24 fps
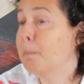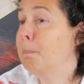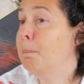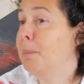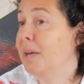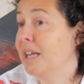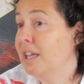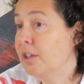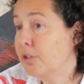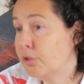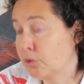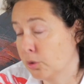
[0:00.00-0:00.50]

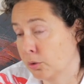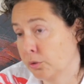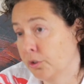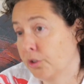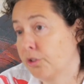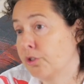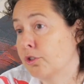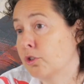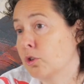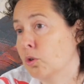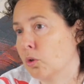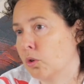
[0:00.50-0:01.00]
Based on
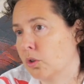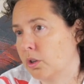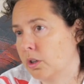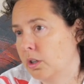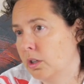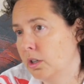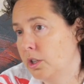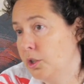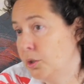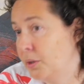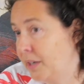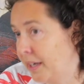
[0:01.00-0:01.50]
the
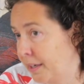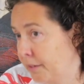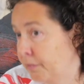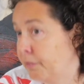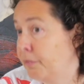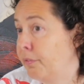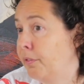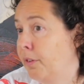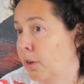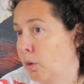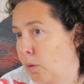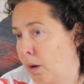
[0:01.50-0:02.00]
score, you get a
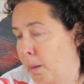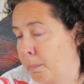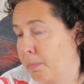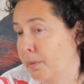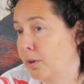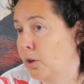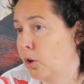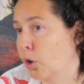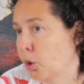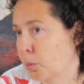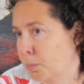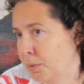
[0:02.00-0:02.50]

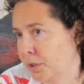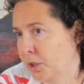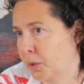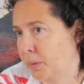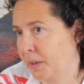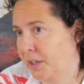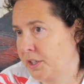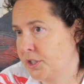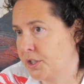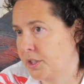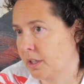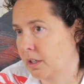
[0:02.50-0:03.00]
follow-up open
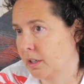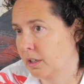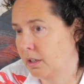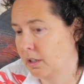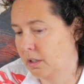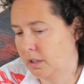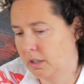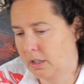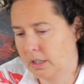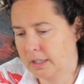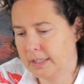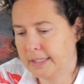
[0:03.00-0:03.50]
question.
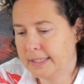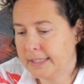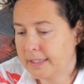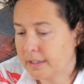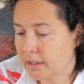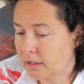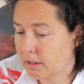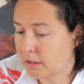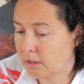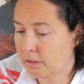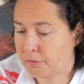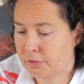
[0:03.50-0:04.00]

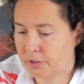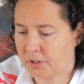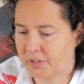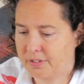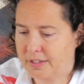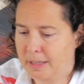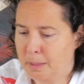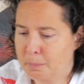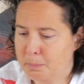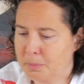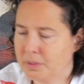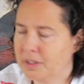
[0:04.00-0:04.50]
For
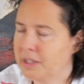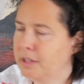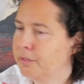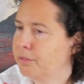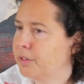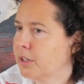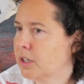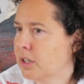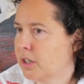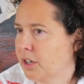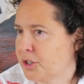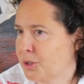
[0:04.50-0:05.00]
example,
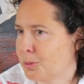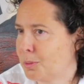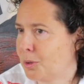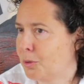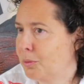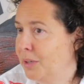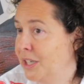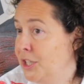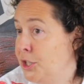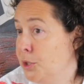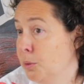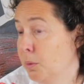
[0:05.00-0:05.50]
if the
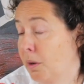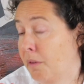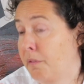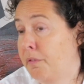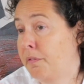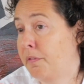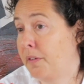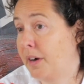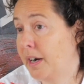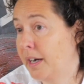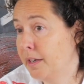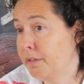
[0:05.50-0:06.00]
customer rates you a
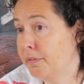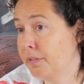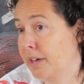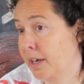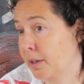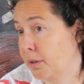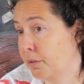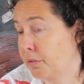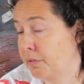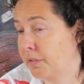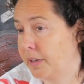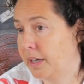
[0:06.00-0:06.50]
5
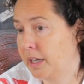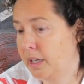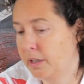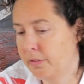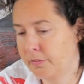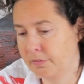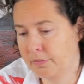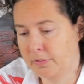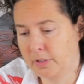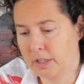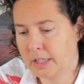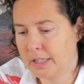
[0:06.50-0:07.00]
out of
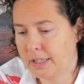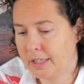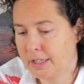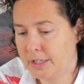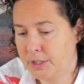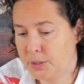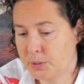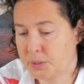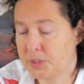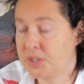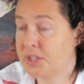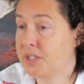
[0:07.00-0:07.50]
5,
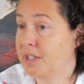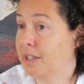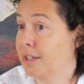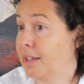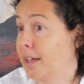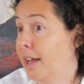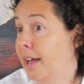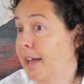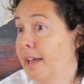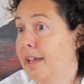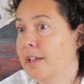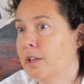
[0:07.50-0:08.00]
you can say,
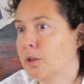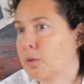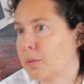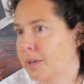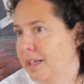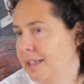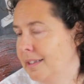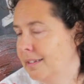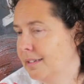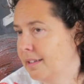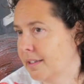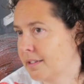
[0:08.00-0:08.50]
hey,
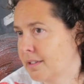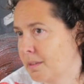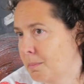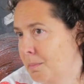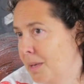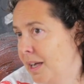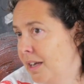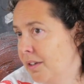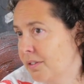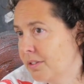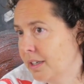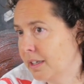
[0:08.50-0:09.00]
great, that's
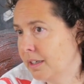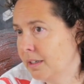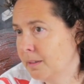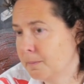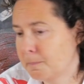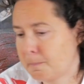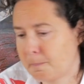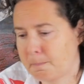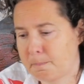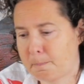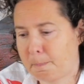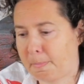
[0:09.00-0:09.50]

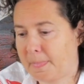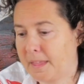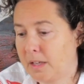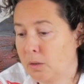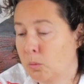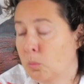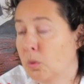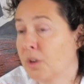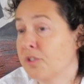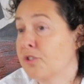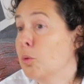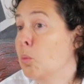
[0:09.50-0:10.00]
amazing.
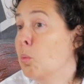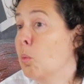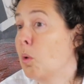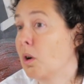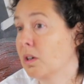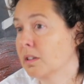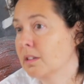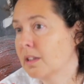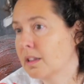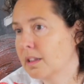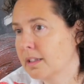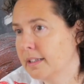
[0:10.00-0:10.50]
What's
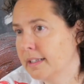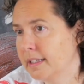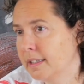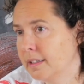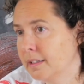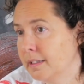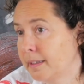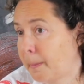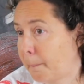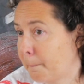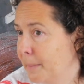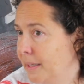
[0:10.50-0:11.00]
one
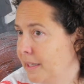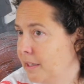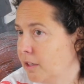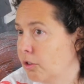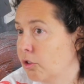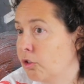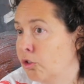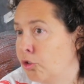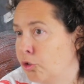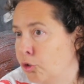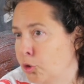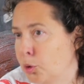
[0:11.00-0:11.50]
thing that made
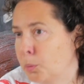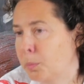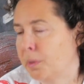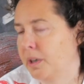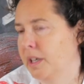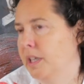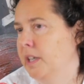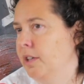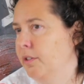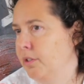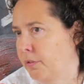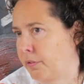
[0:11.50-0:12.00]
it
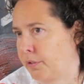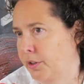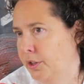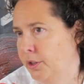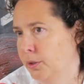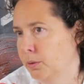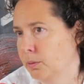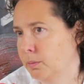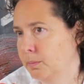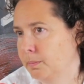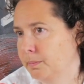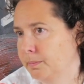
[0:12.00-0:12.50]
super easy for
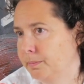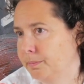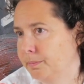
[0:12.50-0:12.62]
you?